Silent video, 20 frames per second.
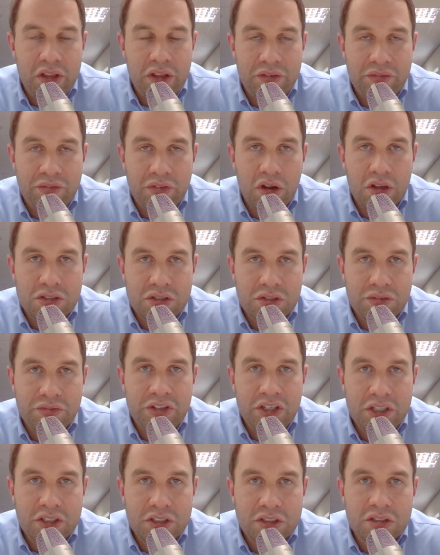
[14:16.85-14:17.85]
The
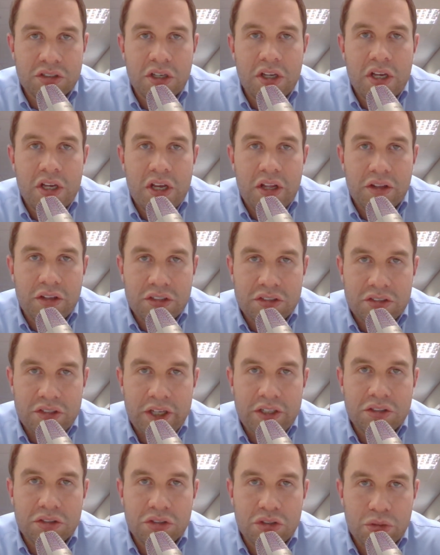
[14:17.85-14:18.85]
philosophy is the
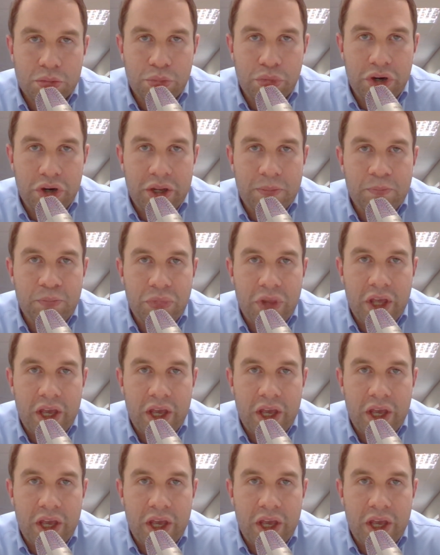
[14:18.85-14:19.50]
state is supreme,